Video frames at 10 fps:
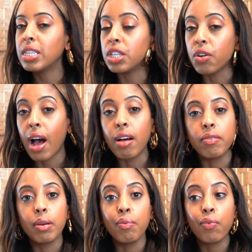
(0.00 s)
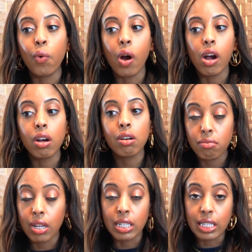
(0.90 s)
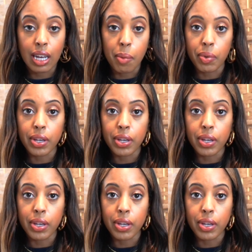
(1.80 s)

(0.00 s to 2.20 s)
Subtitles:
and you'll have them for at least a couple